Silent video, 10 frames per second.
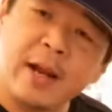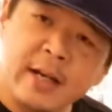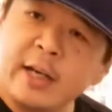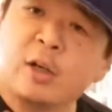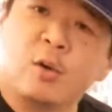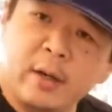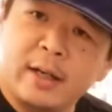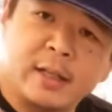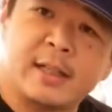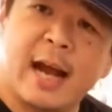any
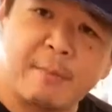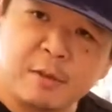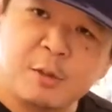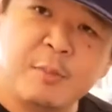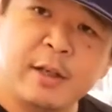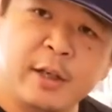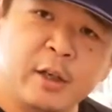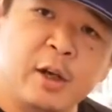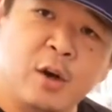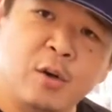Korean establishment you
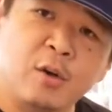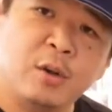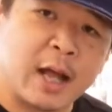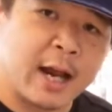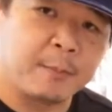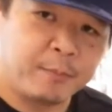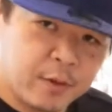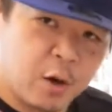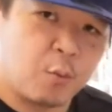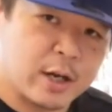go to, like
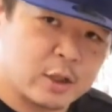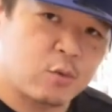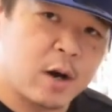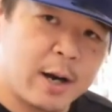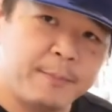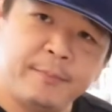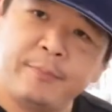restaurant,